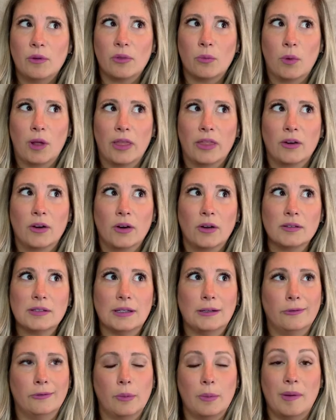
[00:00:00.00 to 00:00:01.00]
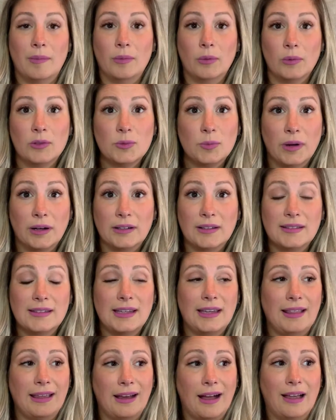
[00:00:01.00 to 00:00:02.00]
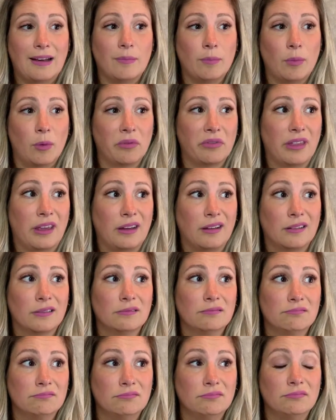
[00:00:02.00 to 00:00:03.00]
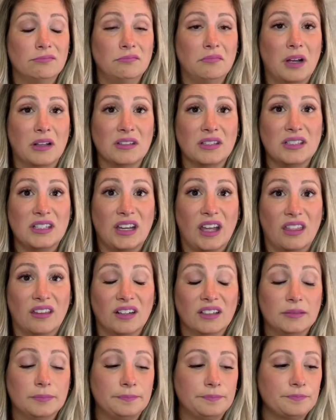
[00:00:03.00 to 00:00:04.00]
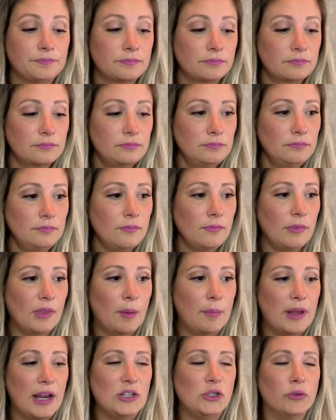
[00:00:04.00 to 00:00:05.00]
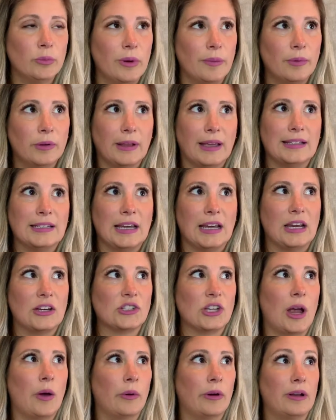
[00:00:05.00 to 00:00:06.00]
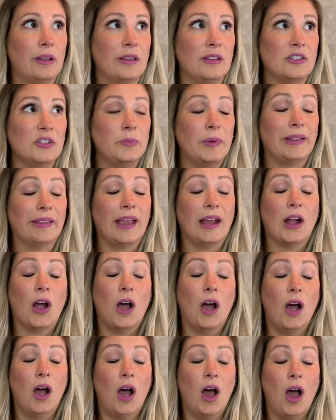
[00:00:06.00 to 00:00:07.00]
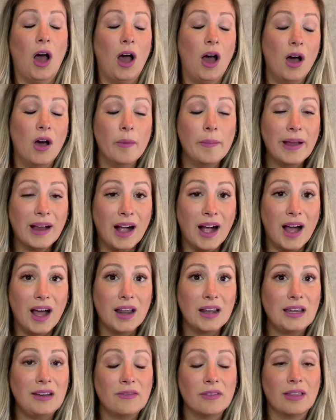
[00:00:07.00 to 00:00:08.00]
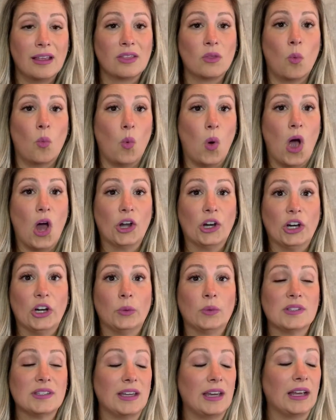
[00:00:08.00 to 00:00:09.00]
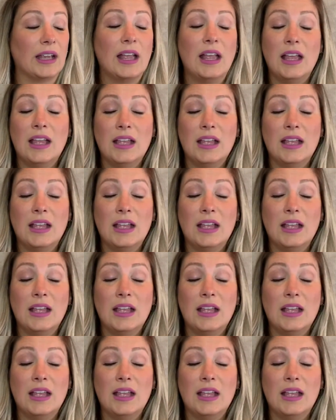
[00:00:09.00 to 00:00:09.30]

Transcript: with one of the girls. I don't remember which pregnancy. They kind of both like melted together. But I do remember like taking a shower and just being like, oh my god. Even like the water was like